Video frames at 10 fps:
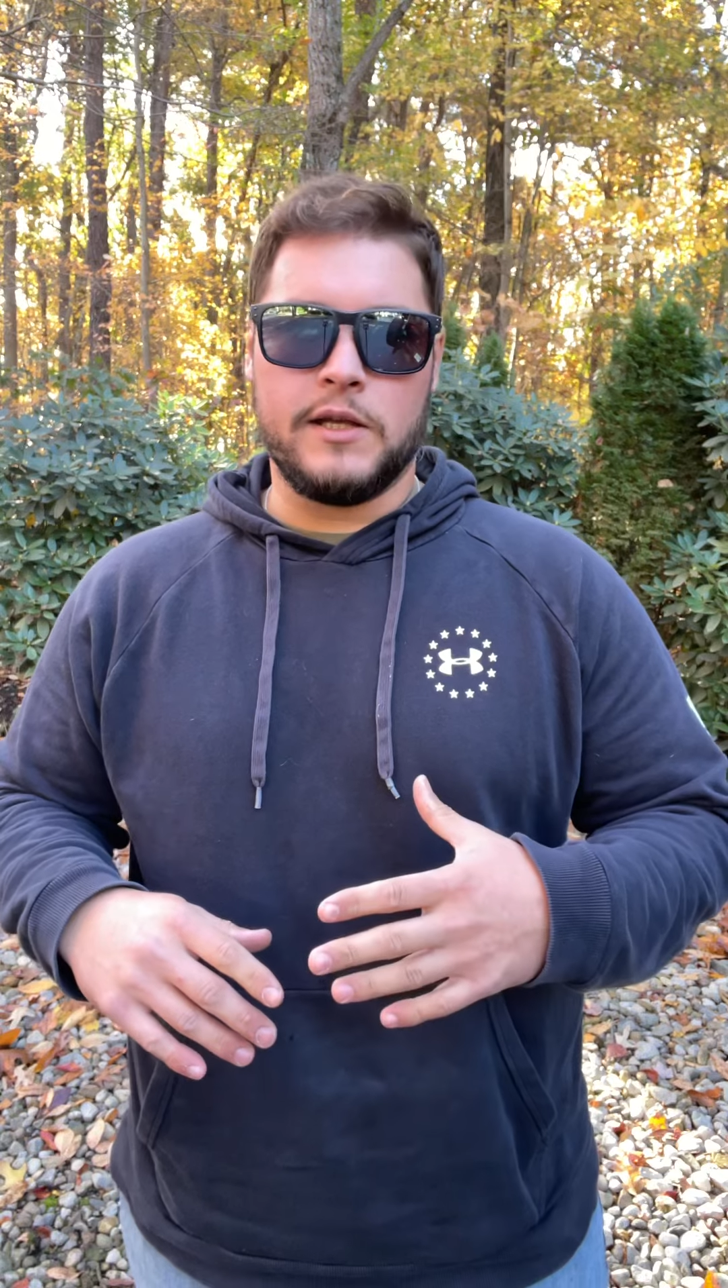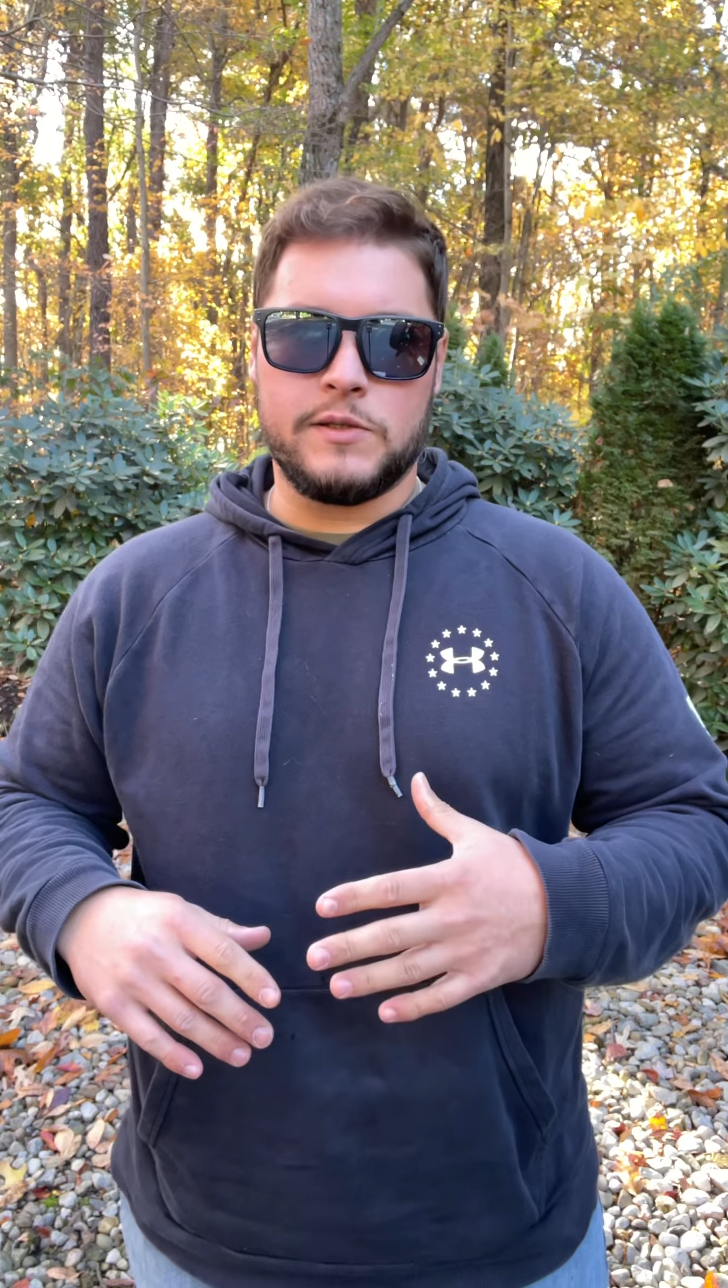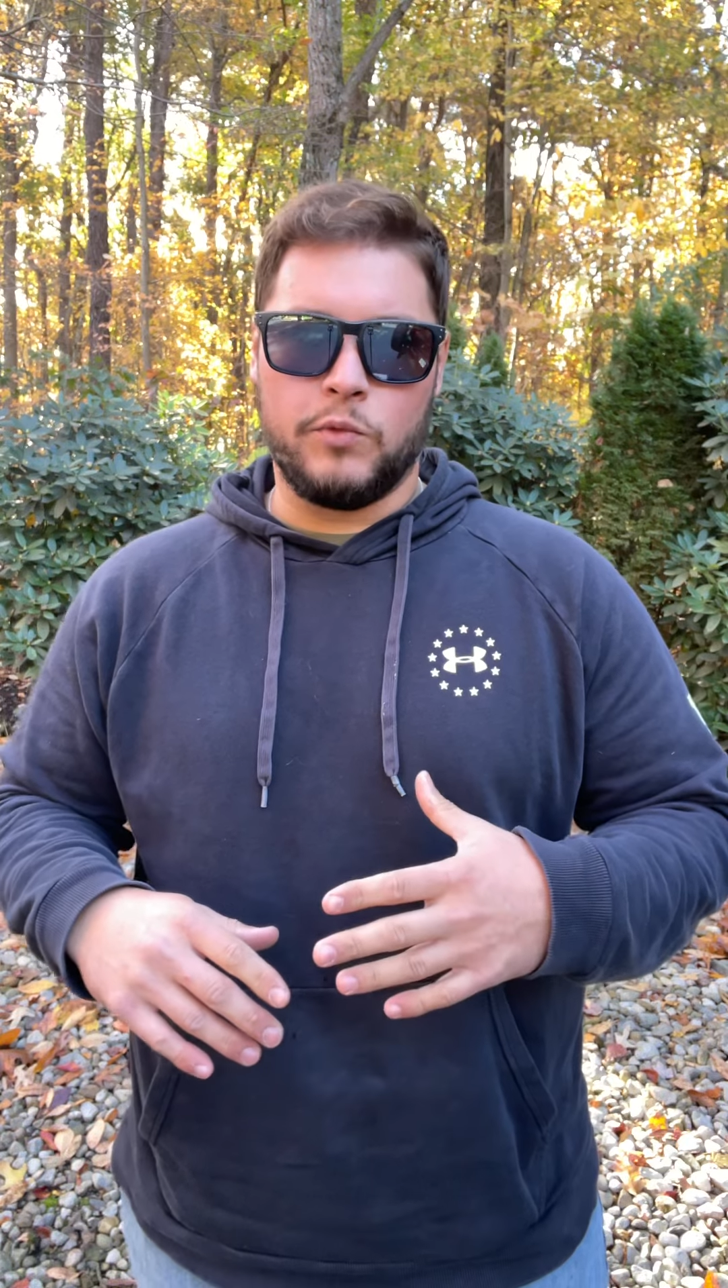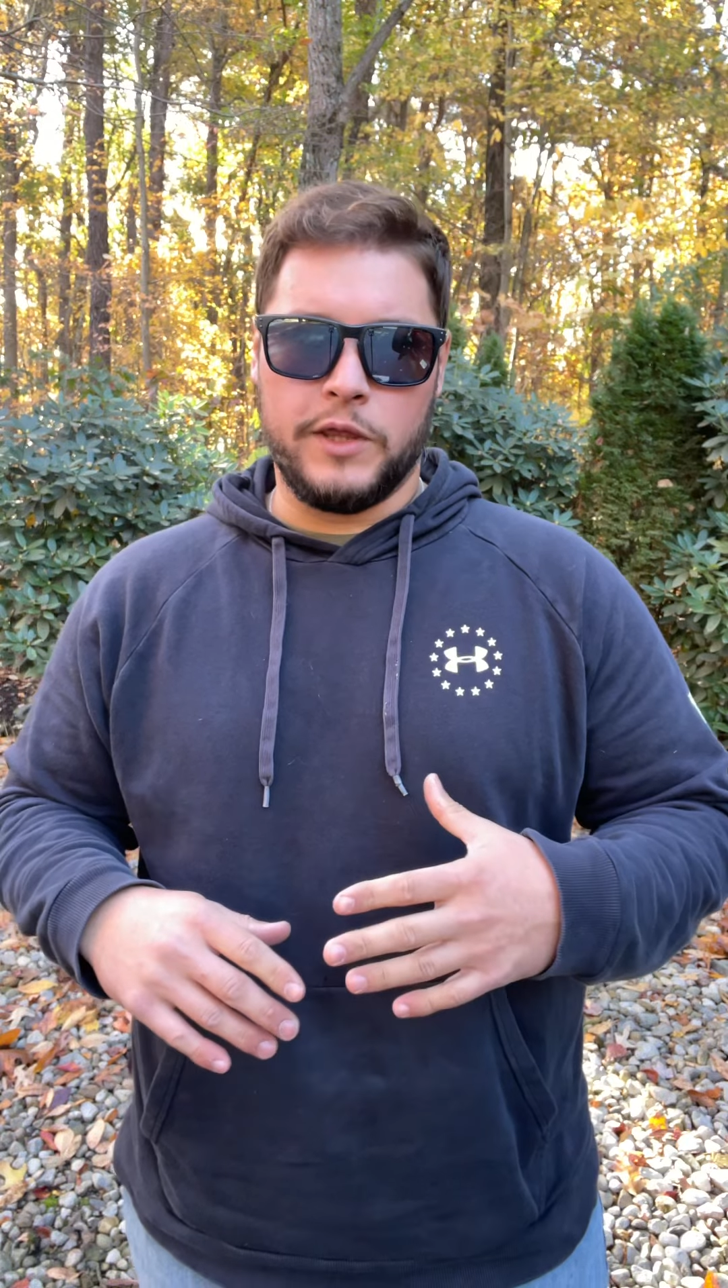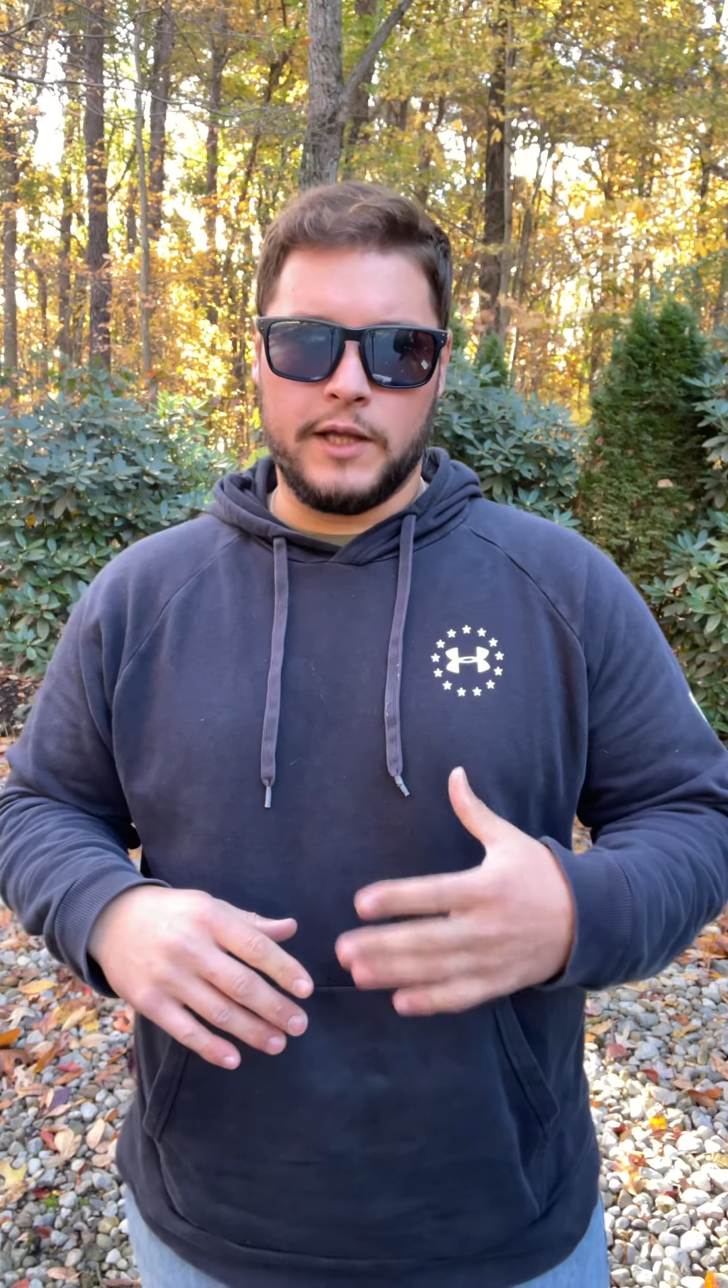
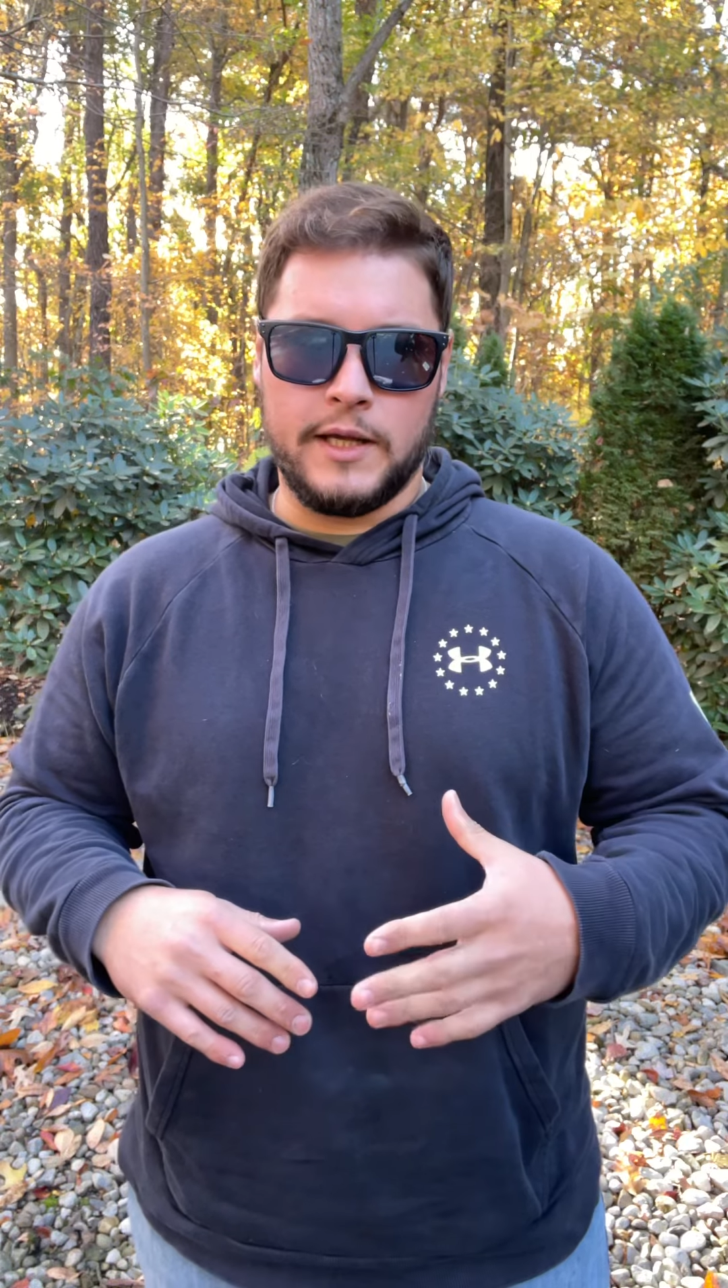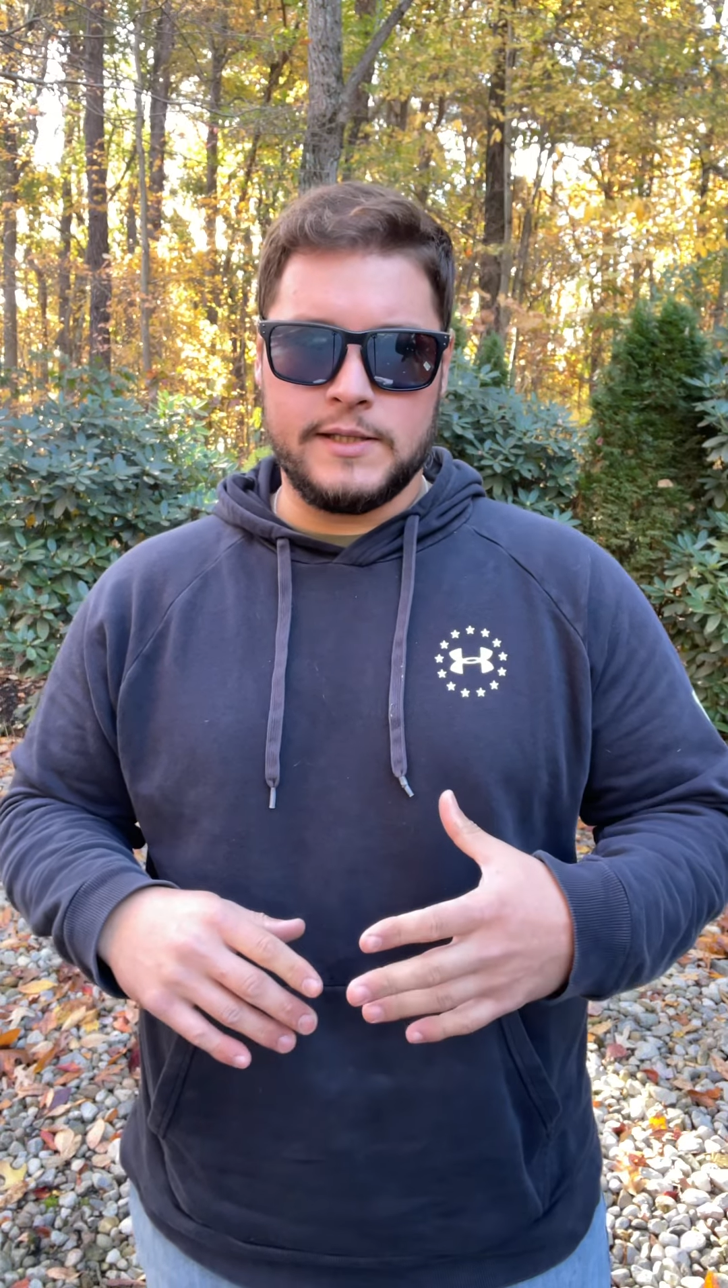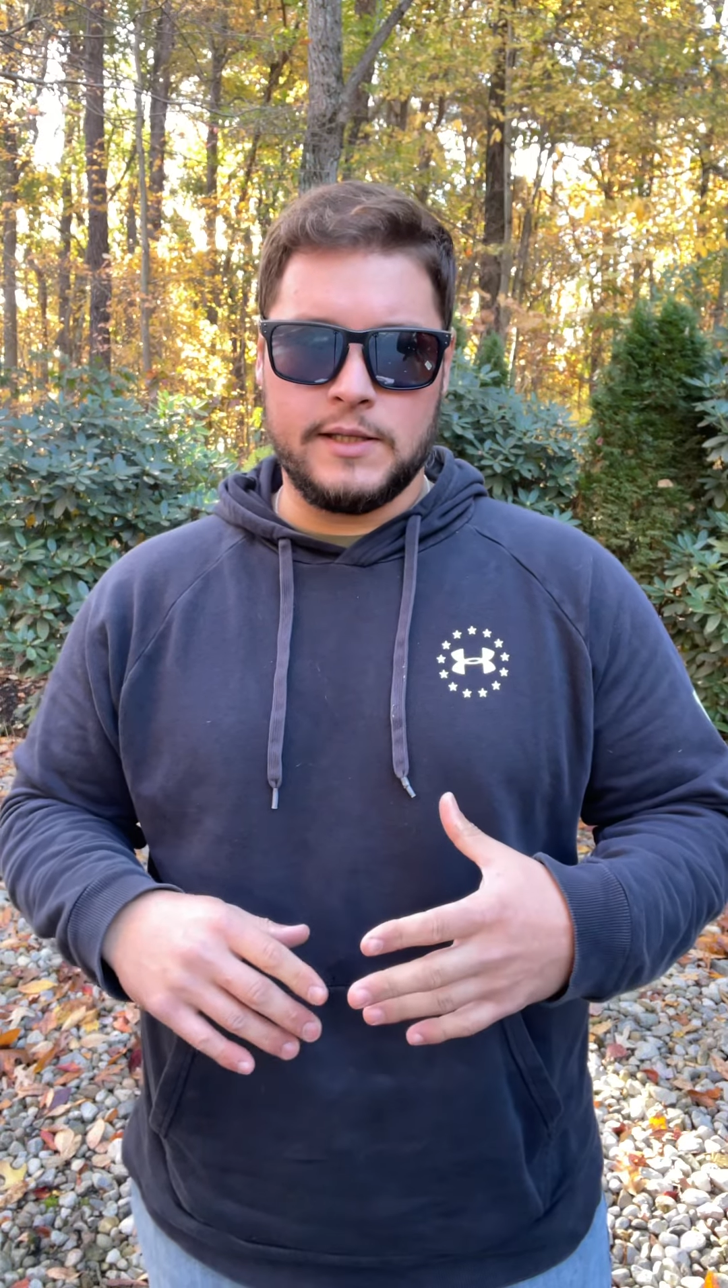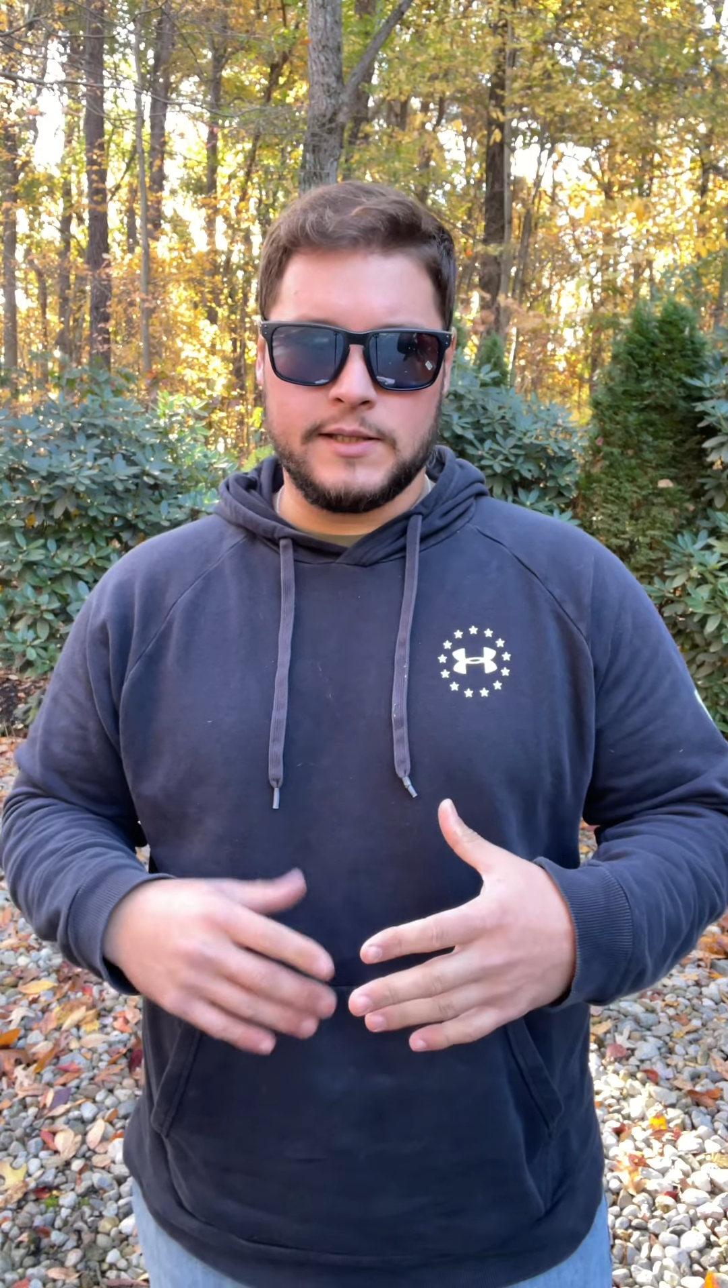is one thing that I see